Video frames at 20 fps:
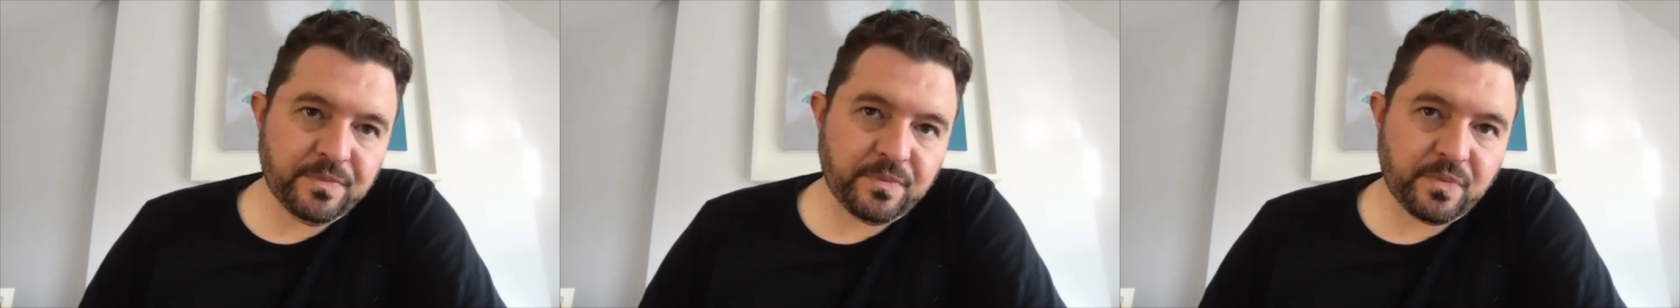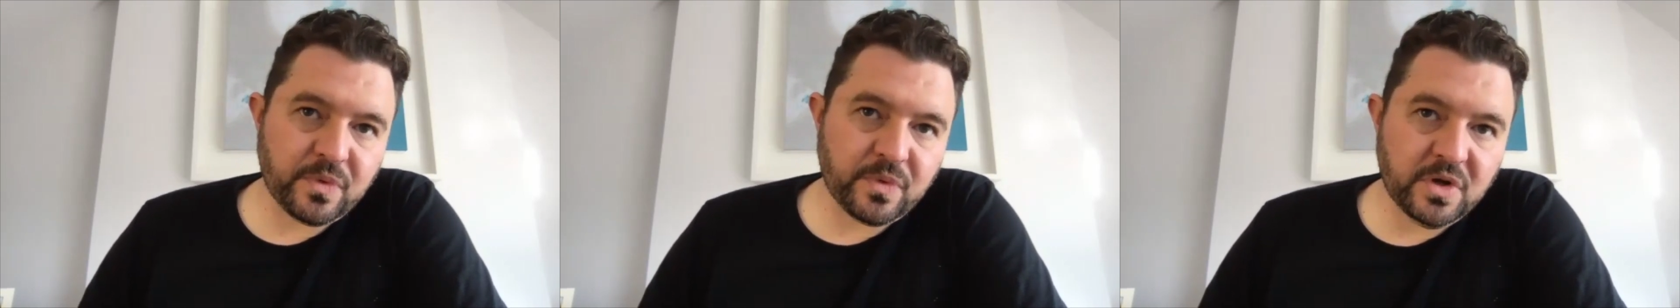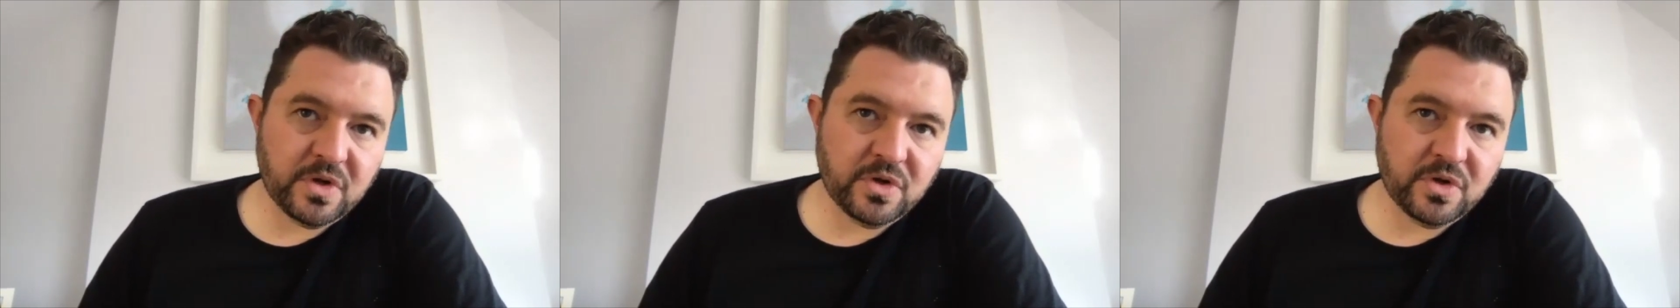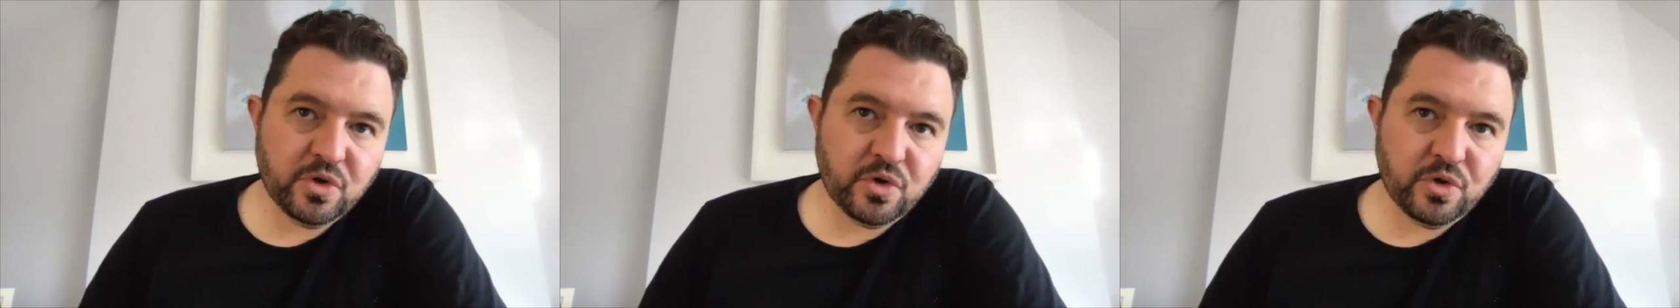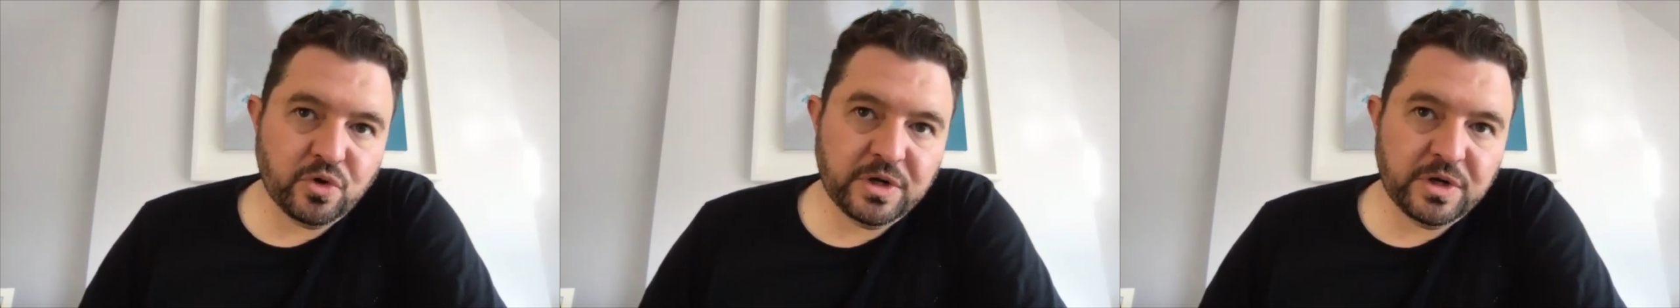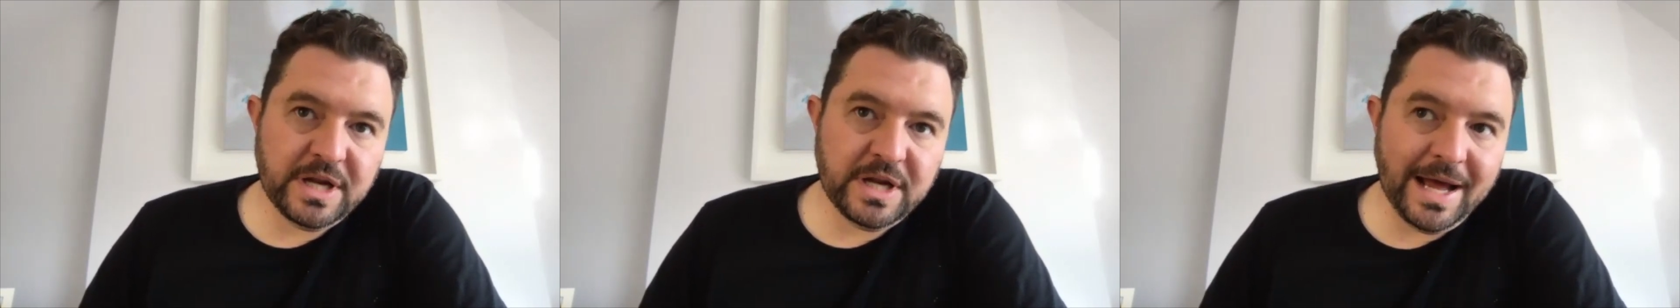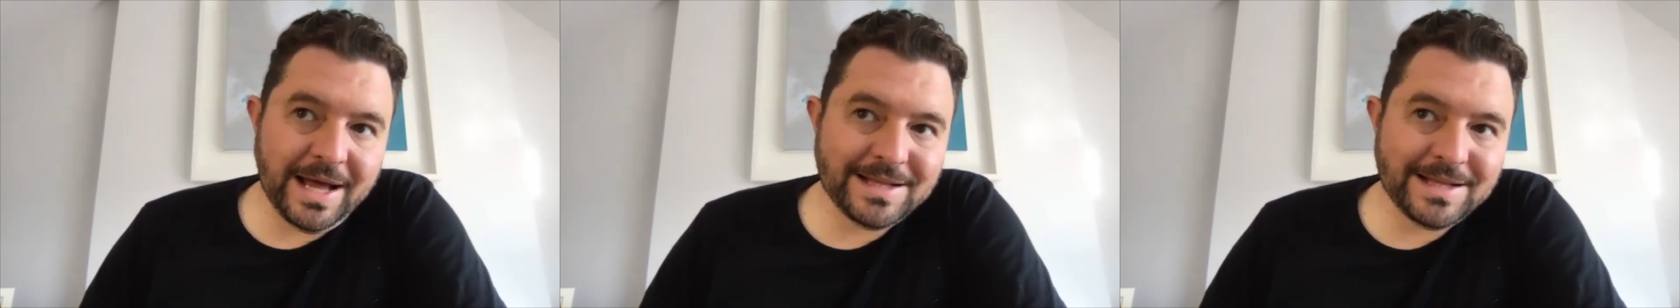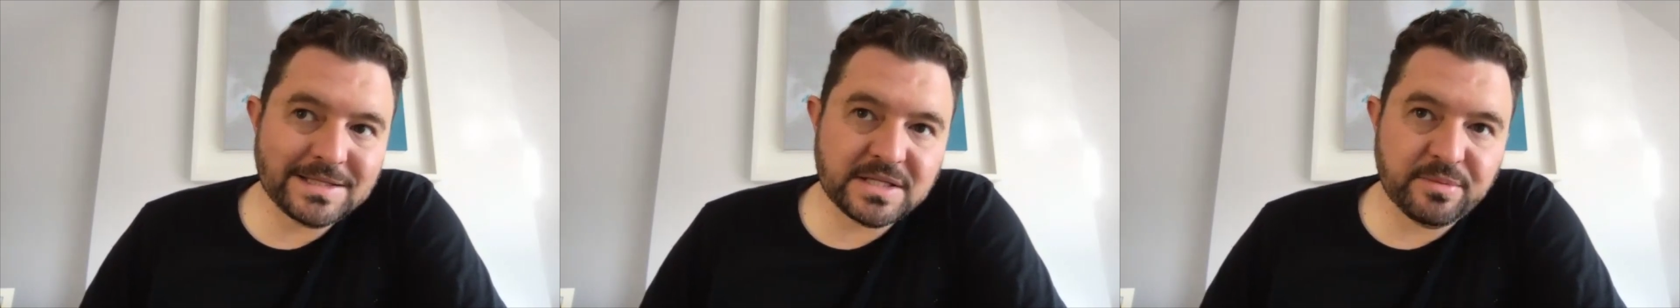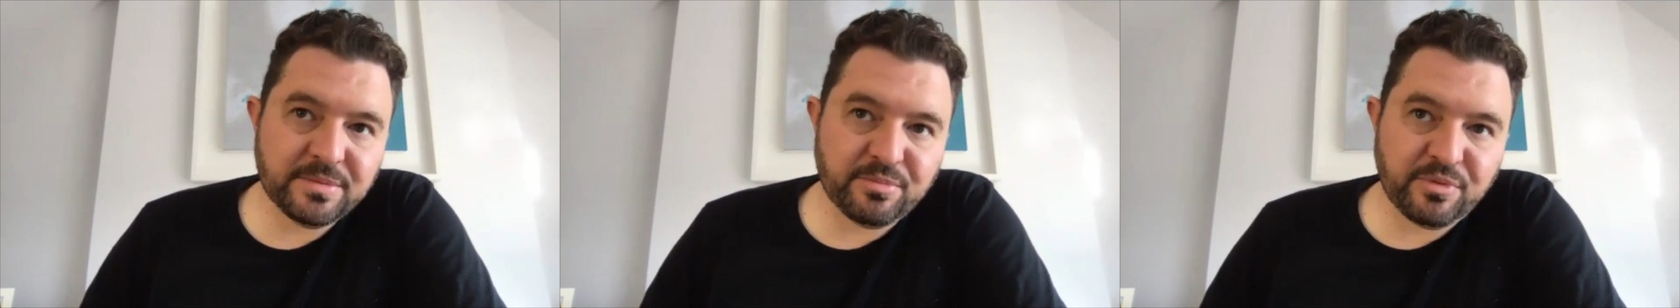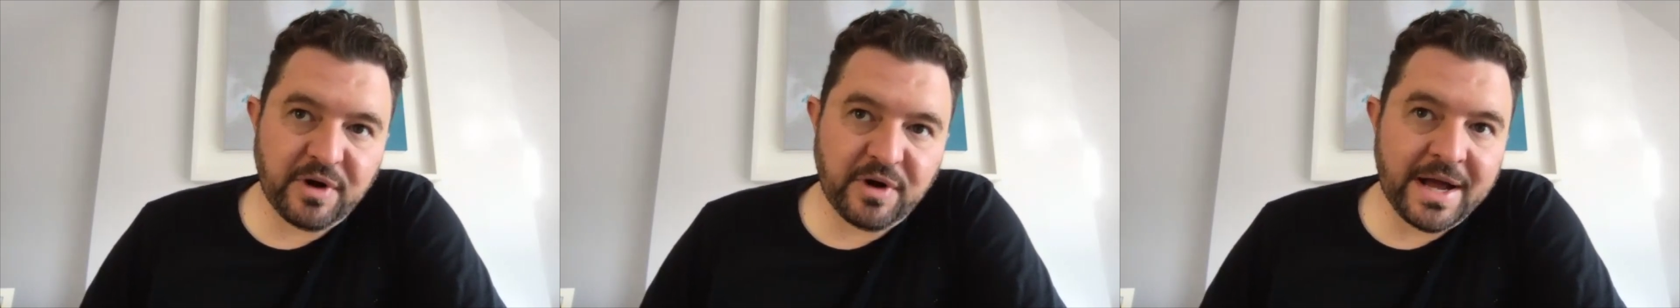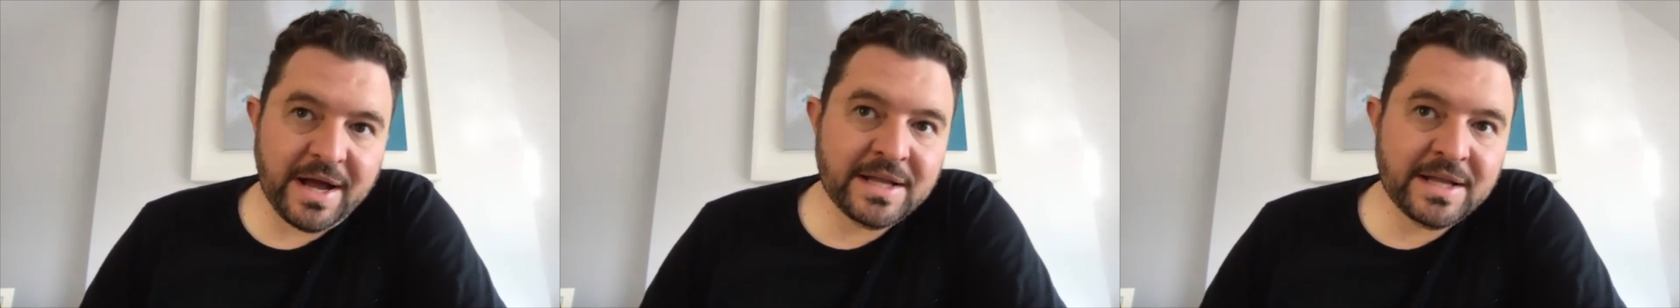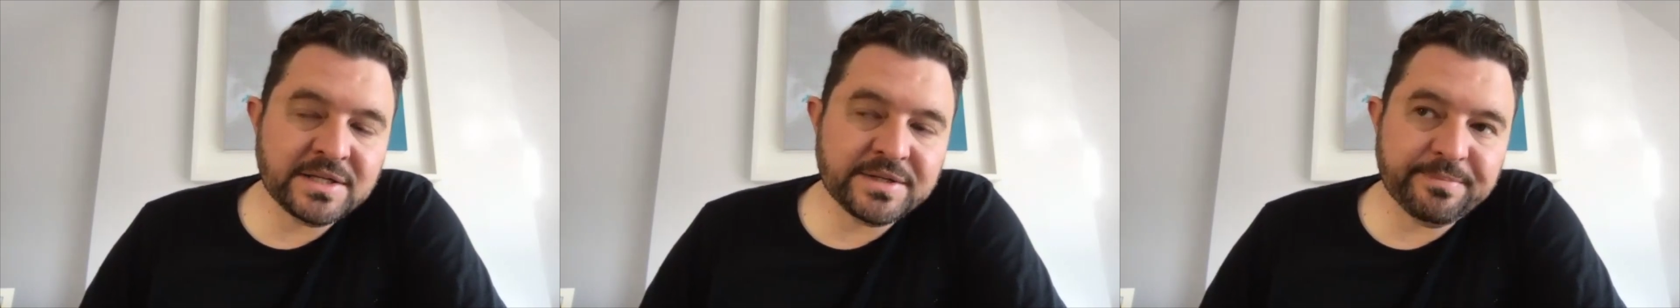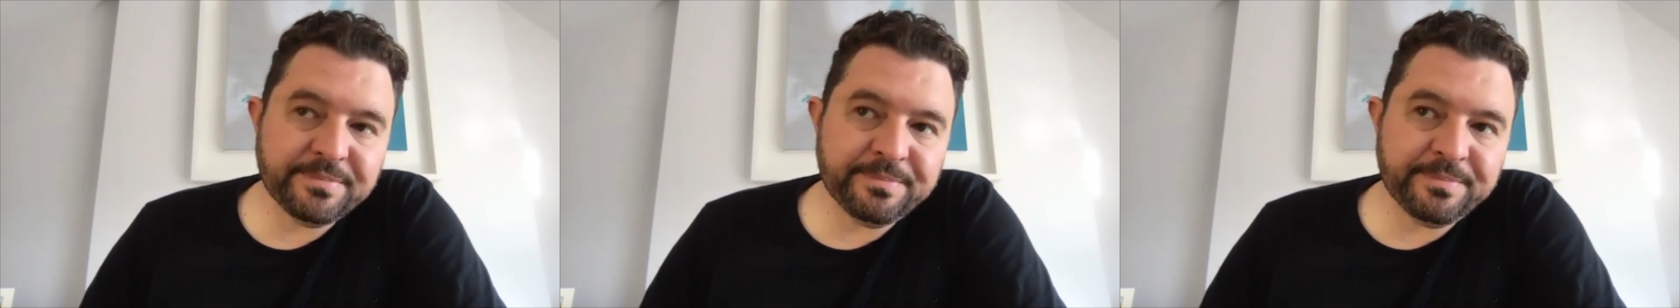You could enhance the brand